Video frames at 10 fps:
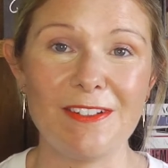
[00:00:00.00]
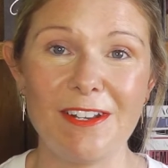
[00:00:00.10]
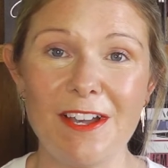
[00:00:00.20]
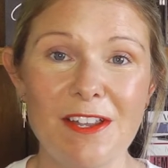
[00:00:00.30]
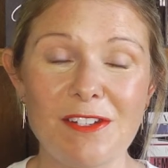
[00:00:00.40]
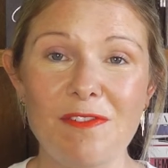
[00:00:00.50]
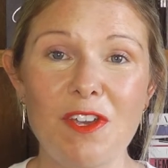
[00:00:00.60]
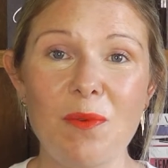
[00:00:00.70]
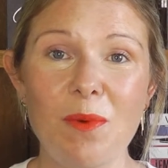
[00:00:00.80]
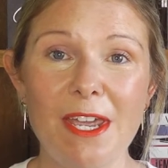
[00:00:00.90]
last
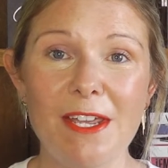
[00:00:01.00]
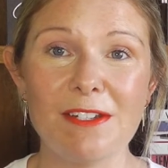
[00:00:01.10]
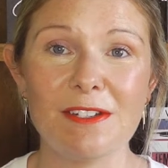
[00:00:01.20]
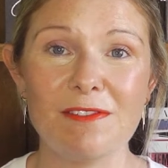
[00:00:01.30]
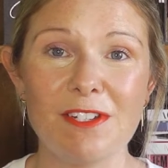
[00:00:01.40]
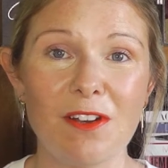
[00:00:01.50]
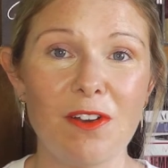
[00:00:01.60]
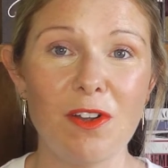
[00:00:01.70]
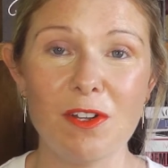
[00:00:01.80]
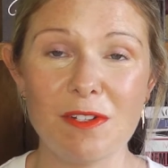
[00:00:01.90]
few weeks I've
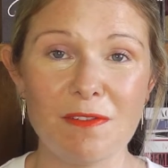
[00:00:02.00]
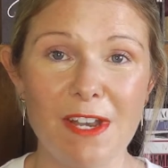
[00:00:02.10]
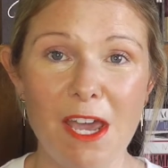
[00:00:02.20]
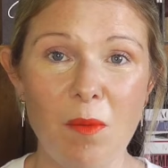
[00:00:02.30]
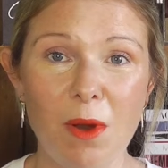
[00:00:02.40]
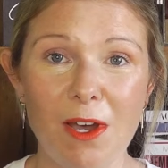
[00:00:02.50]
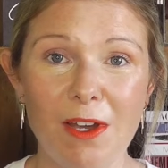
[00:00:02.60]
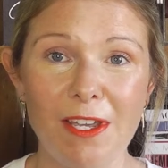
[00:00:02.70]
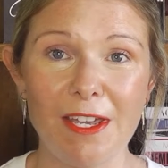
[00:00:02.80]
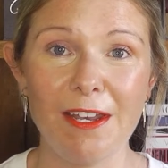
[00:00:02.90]
done lots of
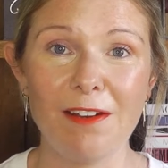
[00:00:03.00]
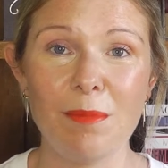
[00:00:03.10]
networking.